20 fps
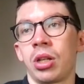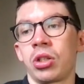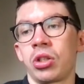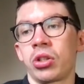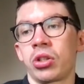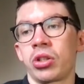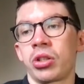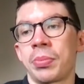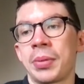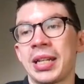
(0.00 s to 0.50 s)

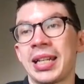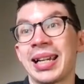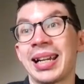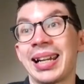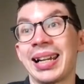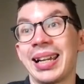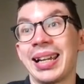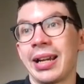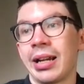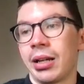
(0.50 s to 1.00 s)
just to be
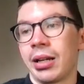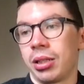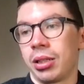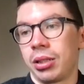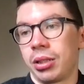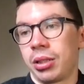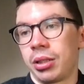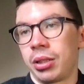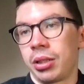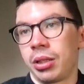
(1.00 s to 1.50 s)
clear,
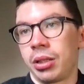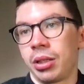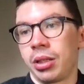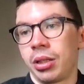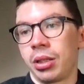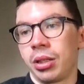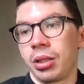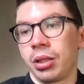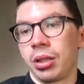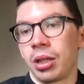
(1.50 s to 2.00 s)

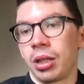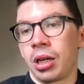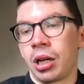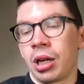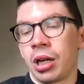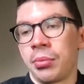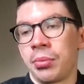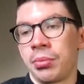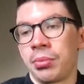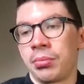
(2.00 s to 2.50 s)

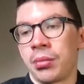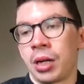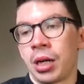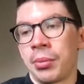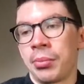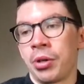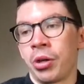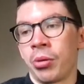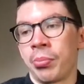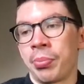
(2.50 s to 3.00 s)
I'm
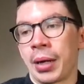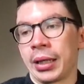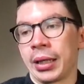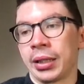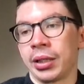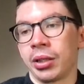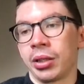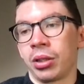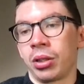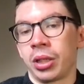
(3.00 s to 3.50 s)
not
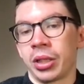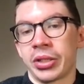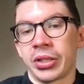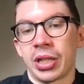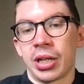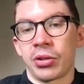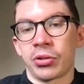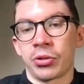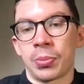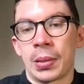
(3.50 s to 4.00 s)
banking on
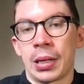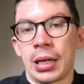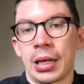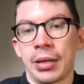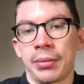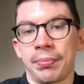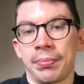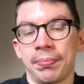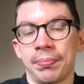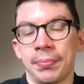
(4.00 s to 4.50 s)
Lascelles
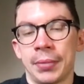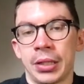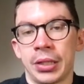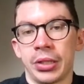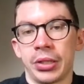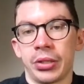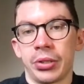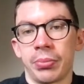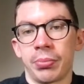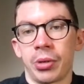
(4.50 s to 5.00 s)
playing. This
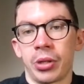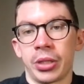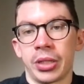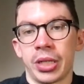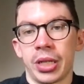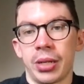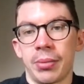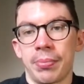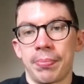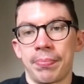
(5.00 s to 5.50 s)
is my
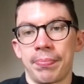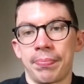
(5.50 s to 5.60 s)
team.